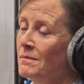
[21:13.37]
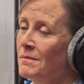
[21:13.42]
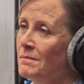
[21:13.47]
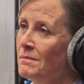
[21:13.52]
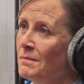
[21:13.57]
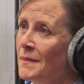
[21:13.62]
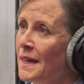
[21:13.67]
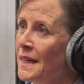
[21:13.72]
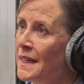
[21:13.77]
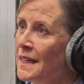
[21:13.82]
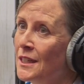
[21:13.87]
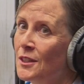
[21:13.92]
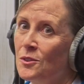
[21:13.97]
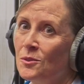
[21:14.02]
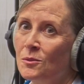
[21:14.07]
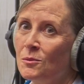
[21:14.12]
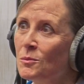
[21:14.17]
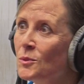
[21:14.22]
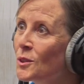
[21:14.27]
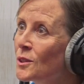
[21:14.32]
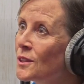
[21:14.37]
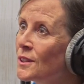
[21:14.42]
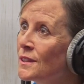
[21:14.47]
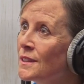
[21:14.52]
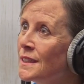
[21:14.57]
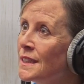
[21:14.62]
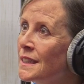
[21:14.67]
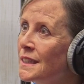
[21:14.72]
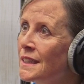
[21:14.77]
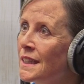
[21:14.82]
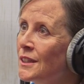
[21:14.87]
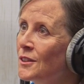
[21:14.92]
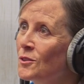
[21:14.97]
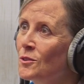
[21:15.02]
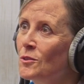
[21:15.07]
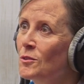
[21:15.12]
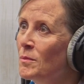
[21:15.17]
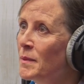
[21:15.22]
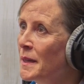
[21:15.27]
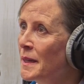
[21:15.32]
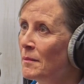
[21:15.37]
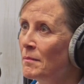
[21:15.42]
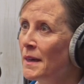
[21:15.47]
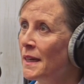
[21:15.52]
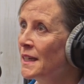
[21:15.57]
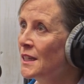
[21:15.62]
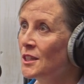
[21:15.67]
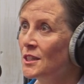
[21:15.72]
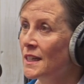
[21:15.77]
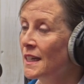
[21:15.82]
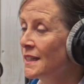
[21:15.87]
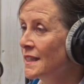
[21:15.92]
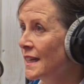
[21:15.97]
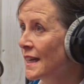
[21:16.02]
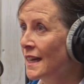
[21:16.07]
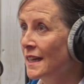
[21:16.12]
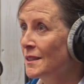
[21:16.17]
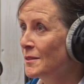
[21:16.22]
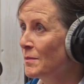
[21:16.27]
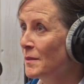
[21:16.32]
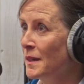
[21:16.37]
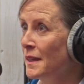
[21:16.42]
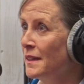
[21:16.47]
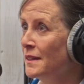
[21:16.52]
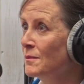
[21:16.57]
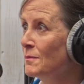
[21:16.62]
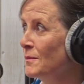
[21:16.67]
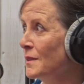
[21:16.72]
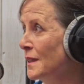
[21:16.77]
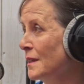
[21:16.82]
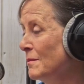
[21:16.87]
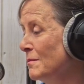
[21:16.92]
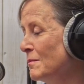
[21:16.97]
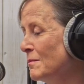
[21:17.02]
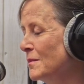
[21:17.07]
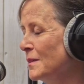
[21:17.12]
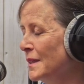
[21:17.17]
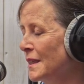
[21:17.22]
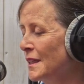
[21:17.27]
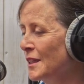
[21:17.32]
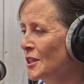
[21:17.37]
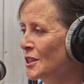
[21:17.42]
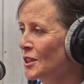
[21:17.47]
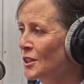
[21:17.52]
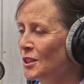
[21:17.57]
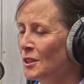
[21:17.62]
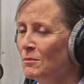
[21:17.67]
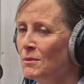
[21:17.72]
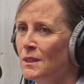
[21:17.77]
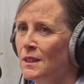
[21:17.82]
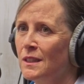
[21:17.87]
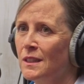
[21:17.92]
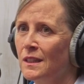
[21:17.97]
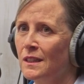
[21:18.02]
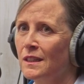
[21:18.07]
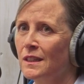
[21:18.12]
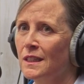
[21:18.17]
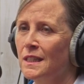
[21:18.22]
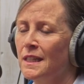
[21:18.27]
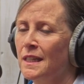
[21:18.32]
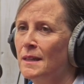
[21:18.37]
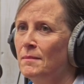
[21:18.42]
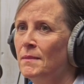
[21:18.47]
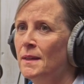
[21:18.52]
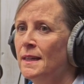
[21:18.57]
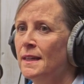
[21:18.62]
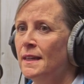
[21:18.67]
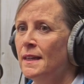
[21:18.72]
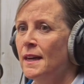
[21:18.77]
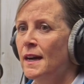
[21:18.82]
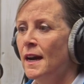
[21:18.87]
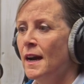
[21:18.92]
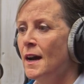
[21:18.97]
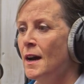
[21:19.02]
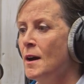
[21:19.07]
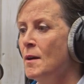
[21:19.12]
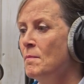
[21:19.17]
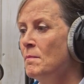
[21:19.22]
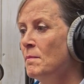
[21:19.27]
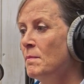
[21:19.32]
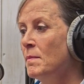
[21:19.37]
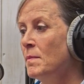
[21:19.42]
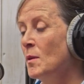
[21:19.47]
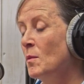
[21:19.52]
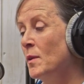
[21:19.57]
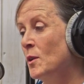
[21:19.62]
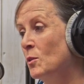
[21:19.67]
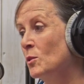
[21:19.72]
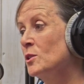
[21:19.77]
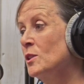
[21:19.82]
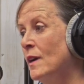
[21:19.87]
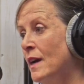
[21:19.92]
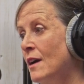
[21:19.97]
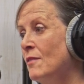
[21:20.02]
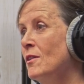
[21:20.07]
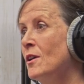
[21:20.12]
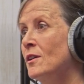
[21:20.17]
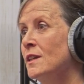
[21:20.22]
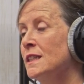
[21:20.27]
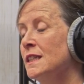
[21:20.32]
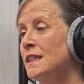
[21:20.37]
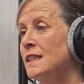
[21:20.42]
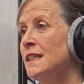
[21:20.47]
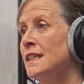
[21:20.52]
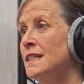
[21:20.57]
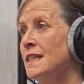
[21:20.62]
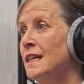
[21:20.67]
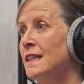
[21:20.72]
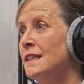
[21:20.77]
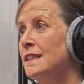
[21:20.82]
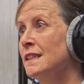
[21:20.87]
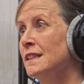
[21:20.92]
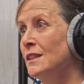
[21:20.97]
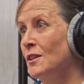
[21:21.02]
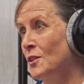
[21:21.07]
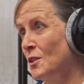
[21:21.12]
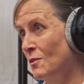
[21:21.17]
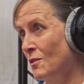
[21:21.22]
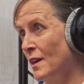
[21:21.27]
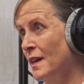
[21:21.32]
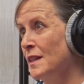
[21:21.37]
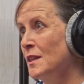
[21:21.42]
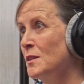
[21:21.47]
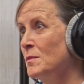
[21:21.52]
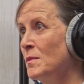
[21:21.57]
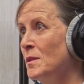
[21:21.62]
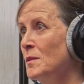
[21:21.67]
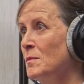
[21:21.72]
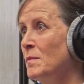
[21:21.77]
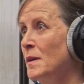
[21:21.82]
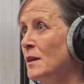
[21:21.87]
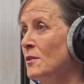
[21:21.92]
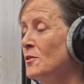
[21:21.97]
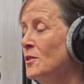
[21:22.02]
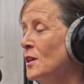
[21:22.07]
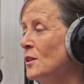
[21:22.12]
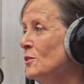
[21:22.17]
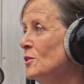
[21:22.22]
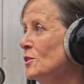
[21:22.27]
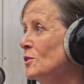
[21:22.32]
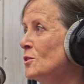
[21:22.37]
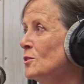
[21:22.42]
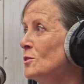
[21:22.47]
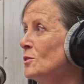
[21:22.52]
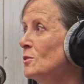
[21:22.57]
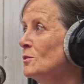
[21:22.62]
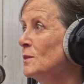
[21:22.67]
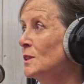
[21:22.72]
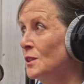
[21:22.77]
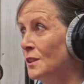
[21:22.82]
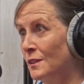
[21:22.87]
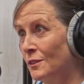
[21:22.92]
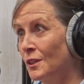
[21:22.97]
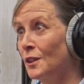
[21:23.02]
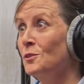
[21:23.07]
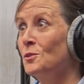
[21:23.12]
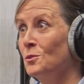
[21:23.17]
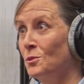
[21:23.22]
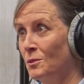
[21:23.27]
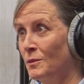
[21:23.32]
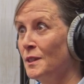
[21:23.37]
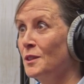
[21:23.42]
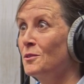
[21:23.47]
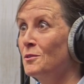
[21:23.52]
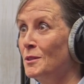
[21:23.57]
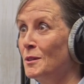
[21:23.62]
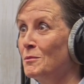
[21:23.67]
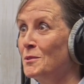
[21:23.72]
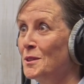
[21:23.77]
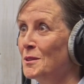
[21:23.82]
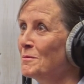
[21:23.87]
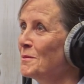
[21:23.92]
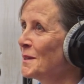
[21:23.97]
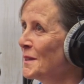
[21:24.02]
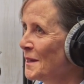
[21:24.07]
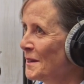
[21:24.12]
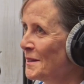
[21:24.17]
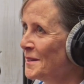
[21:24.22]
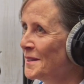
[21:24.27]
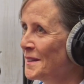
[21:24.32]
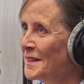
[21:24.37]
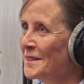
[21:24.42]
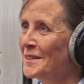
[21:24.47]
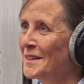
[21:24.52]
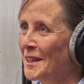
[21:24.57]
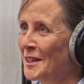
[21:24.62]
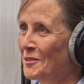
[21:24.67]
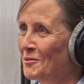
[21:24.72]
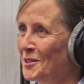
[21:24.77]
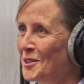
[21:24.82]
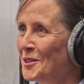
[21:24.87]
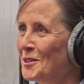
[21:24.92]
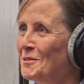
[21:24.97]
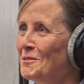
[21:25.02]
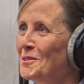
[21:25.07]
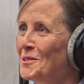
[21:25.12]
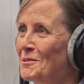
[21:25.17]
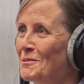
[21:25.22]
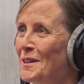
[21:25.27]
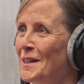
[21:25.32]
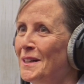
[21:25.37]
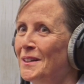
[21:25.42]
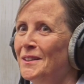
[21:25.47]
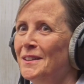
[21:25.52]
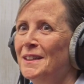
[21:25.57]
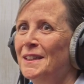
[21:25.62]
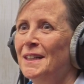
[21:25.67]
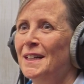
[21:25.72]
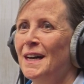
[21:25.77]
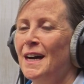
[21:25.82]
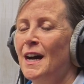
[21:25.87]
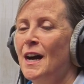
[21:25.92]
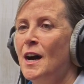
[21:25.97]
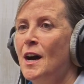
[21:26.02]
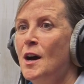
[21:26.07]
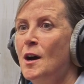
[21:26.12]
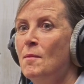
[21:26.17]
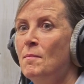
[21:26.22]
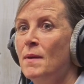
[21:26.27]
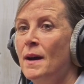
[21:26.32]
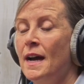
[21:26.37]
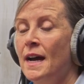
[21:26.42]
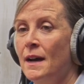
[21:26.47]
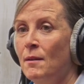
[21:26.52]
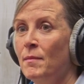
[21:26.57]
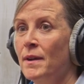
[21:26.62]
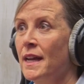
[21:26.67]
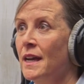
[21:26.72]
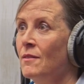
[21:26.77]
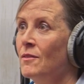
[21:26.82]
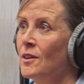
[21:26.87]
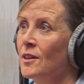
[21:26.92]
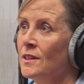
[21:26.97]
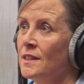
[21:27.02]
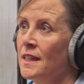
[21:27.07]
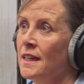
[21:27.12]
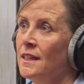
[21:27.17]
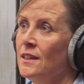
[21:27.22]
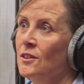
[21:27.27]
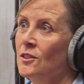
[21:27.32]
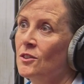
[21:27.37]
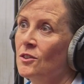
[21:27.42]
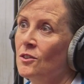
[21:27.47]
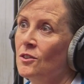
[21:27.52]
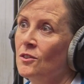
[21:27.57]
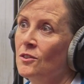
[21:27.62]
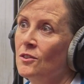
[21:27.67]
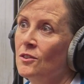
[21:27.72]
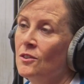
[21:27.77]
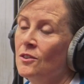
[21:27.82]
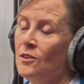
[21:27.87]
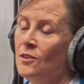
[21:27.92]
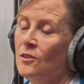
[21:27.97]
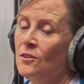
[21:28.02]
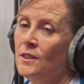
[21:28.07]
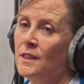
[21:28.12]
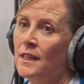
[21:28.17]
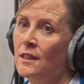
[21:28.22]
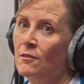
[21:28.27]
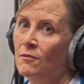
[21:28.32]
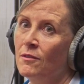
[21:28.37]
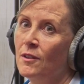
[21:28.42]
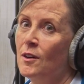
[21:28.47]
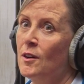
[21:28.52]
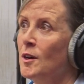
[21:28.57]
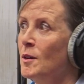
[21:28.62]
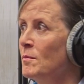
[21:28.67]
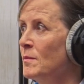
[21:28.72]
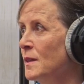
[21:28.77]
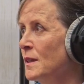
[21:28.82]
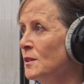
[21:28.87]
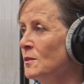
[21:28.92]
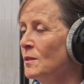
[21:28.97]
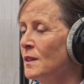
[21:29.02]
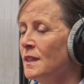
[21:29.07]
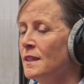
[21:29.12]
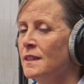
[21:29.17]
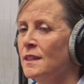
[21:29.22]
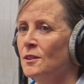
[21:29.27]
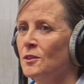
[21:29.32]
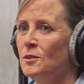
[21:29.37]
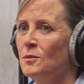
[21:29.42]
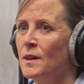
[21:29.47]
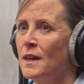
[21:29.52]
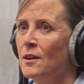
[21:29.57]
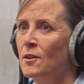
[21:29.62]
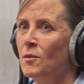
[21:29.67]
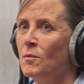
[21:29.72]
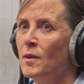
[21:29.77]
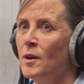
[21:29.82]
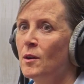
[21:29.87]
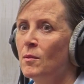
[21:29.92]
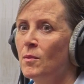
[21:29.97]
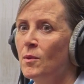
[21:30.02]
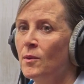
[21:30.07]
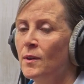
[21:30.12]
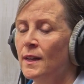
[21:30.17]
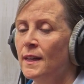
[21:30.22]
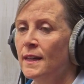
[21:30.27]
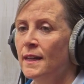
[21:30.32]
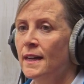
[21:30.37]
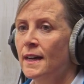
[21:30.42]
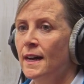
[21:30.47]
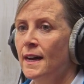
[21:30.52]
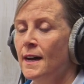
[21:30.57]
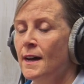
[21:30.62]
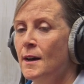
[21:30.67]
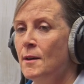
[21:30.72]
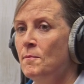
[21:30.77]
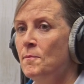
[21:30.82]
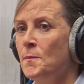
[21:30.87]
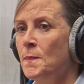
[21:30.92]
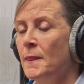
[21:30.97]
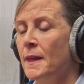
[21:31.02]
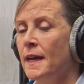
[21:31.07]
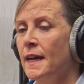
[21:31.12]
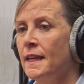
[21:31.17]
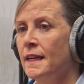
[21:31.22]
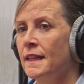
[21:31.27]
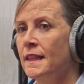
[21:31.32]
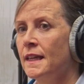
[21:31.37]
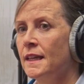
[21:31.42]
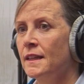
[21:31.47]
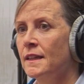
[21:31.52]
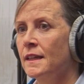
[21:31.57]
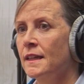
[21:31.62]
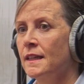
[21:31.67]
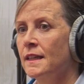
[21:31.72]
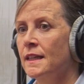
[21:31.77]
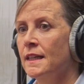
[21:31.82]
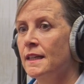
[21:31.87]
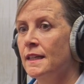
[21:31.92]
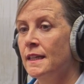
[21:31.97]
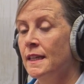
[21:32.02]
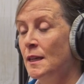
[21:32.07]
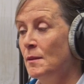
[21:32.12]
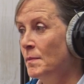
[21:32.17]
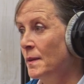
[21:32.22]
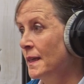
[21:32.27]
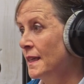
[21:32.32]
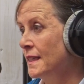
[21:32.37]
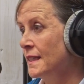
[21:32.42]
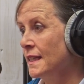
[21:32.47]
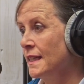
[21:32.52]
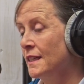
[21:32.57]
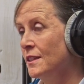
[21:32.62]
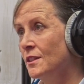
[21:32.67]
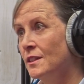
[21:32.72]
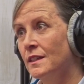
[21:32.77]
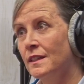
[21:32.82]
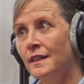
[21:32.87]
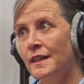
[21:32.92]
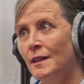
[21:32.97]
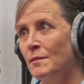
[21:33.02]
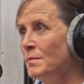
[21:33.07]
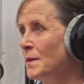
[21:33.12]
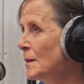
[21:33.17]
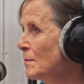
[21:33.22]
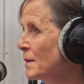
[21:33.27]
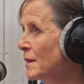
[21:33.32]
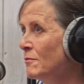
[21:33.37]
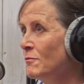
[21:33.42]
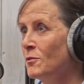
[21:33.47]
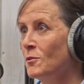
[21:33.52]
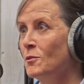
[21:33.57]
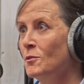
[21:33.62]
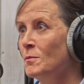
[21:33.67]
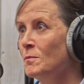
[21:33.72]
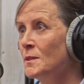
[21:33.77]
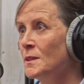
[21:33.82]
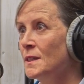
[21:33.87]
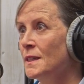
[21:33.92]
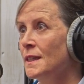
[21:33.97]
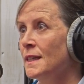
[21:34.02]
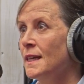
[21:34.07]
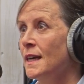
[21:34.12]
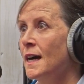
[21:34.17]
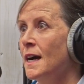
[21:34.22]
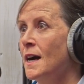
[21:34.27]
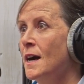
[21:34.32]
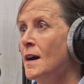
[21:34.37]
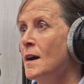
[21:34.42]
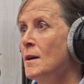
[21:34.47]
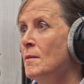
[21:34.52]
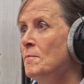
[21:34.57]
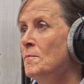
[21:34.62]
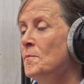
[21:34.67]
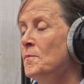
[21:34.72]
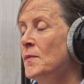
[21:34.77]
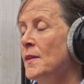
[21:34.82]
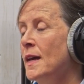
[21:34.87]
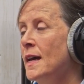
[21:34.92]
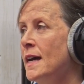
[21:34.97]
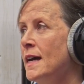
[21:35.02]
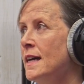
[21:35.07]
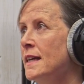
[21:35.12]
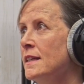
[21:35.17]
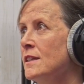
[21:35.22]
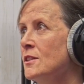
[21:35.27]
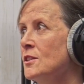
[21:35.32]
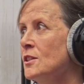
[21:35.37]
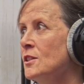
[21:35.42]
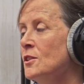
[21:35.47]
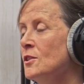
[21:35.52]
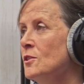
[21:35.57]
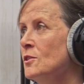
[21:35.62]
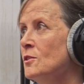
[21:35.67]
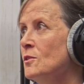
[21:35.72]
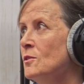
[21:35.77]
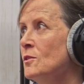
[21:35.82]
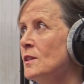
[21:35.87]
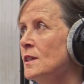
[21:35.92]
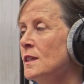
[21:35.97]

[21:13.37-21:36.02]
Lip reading: managed, or woodland, etc., all being managed as it has been in conjunction with the Southwark team. But we also have our existing tenants. So you're right, there's Boundary Oak School, which goes all the way through up to secondary school as well. And we have our tenants on Dean Farm as well as elsewhere on Welborne. And I think the key piece is to keep people informed, and to